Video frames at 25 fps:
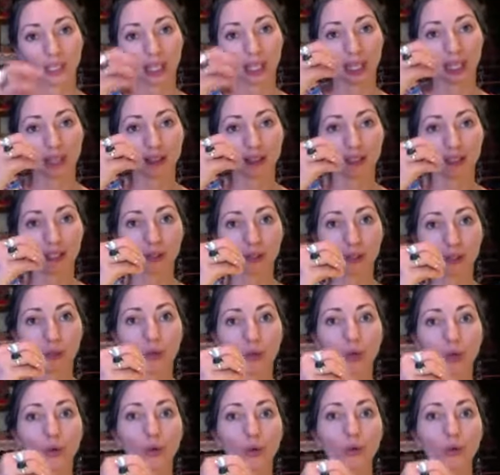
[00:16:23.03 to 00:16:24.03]
and they
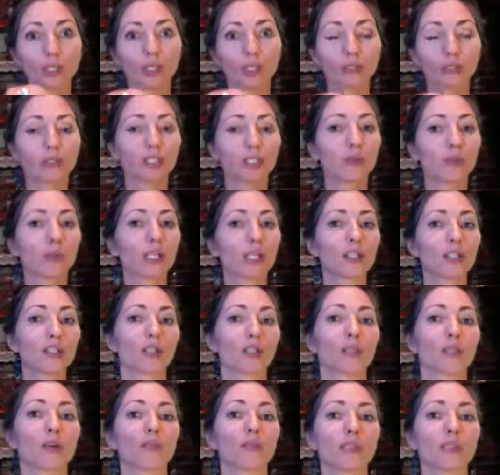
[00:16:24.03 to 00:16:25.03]
go in the
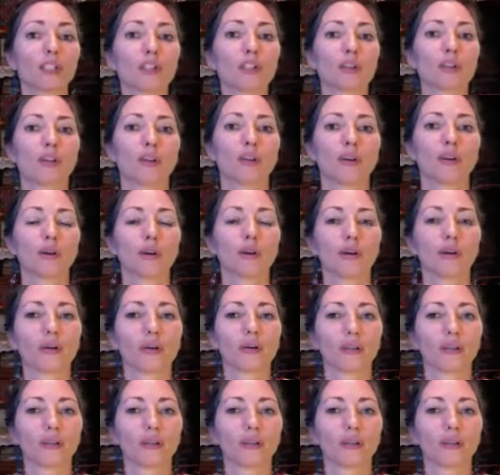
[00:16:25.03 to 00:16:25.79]
direction of each other.